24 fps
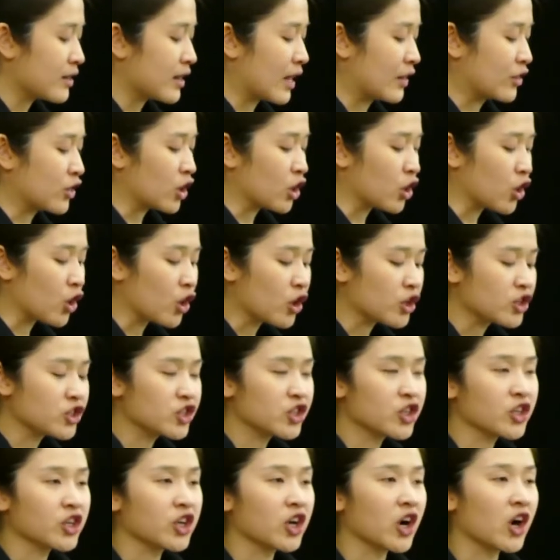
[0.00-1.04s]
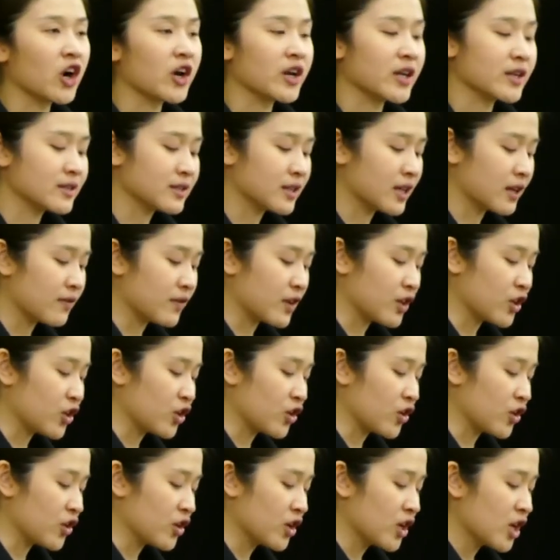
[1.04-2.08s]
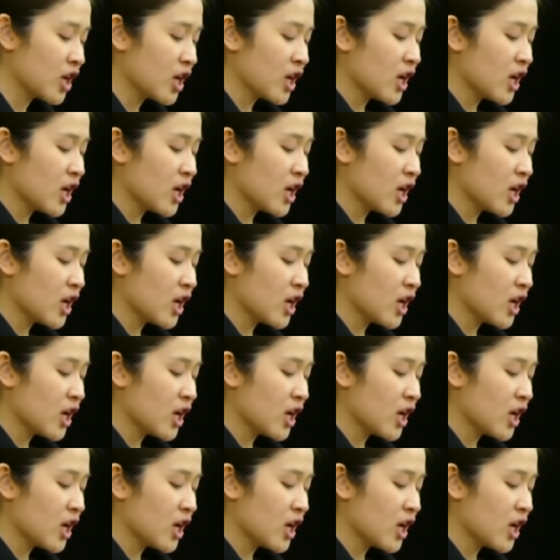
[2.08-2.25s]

that the Lord your God is giving you,